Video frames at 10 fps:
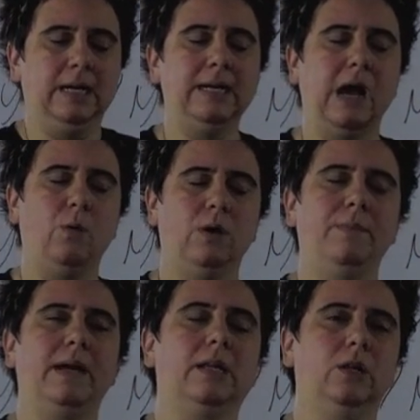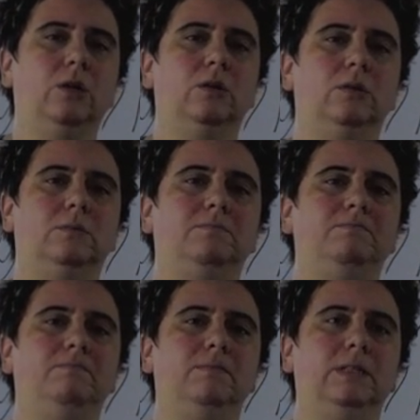Now I wanna make a little
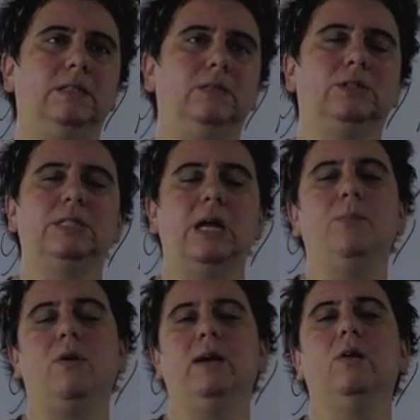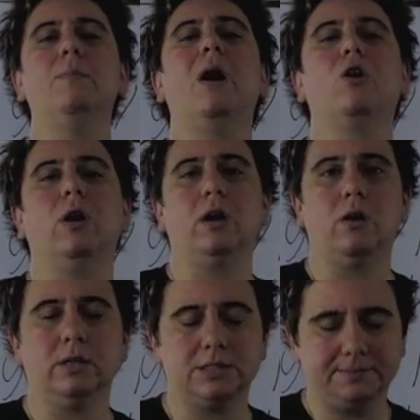sidebar here about credit
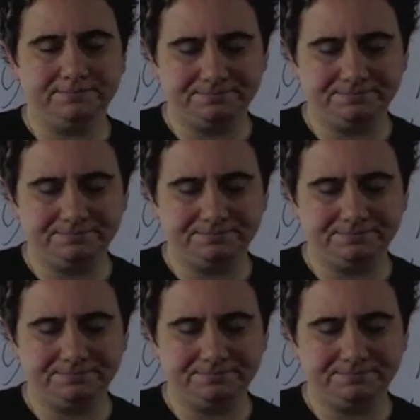cards.